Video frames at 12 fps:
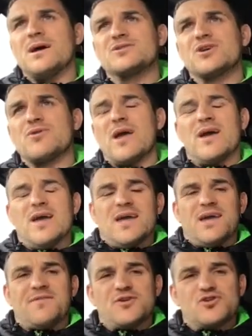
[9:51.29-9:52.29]
So yeah,
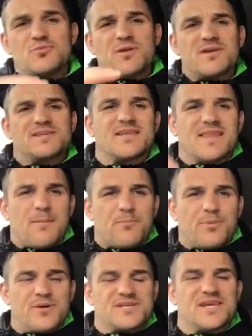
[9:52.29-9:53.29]
if you're somebody that's in that
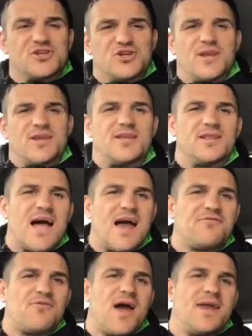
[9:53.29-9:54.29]
position in your
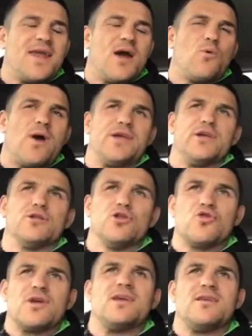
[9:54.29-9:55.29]
life right now where you're
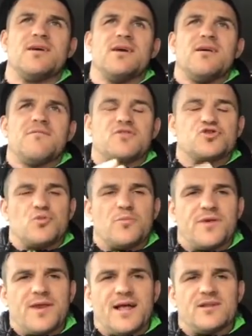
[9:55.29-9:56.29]
looking for
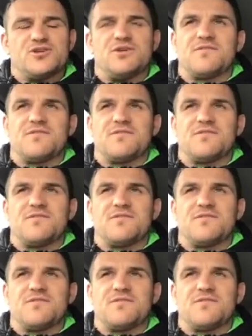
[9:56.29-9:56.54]
something else,